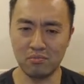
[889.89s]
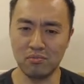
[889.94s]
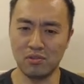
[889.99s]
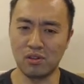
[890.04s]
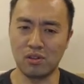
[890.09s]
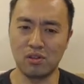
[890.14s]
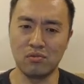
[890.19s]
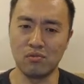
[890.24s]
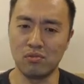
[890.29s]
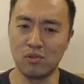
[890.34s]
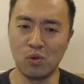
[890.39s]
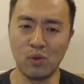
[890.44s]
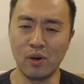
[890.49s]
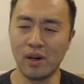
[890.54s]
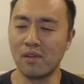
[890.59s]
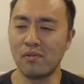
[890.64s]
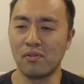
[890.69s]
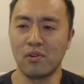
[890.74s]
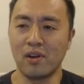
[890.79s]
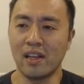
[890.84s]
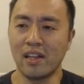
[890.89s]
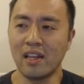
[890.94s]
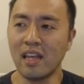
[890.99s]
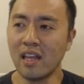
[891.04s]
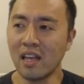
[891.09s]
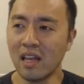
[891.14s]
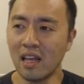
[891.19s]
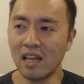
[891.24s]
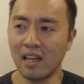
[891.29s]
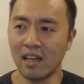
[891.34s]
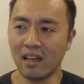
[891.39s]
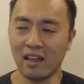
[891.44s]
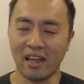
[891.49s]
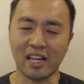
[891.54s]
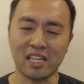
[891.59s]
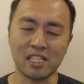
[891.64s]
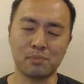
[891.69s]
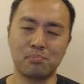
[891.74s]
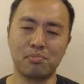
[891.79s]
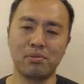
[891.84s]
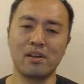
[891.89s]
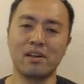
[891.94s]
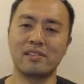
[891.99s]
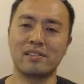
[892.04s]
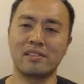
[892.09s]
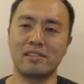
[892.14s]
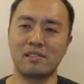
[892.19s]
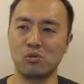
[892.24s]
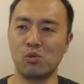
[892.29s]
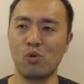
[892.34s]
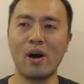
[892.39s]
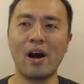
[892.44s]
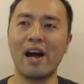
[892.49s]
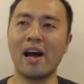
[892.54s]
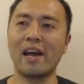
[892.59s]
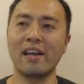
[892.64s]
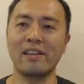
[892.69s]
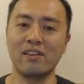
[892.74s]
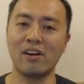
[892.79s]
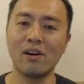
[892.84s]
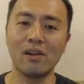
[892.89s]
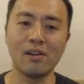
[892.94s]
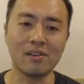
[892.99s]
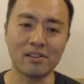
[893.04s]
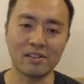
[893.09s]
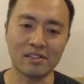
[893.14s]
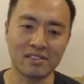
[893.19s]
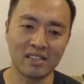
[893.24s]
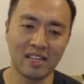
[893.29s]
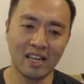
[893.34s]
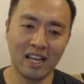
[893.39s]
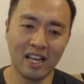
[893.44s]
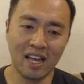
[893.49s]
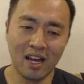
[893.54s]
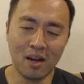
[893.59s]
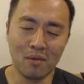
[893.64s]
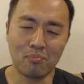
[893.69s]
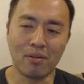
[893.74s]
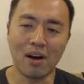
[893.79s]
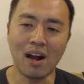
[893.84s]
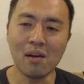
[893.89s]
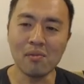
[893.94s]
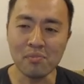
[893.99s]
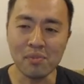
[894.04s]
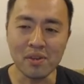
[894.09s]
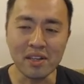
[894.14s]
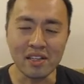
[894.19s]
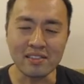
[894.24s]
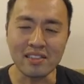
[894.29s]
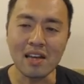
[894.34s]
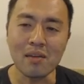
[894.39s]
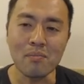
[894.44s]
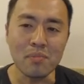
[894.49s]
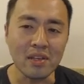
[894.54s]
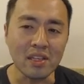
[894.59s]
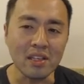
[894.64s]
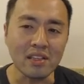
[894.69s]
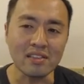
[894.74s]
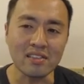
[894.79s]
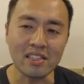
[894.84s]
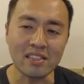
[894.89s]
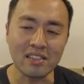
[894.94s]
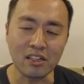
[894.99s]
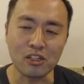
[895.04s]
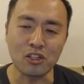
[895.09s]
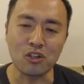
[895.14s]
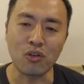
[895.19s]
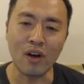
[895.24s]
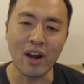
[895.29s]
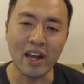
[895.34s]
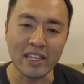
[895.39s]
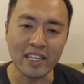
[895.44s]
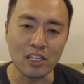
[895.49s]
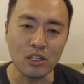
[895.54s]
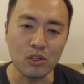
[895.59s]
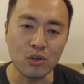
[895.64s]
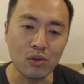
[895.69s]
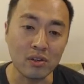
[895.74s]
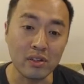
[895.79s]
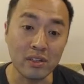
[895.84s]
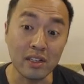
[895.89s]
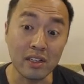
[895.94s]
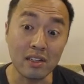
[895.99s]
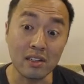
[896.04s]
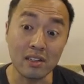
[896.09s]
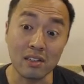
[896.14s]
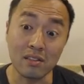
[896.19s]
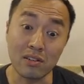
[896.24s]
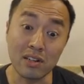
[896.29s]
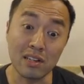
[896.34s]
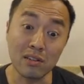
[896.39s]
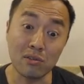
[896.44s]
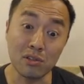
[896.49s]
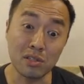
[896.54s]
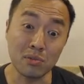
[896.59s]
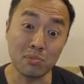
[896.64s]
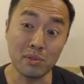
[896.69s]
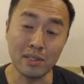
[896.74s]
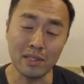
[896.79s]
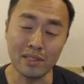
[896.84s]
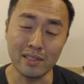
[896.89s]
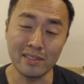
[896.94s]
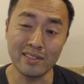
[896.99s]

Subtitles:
whatever, right? X plus Y dollars. Problem is that means that they're tracking your data, right? Which means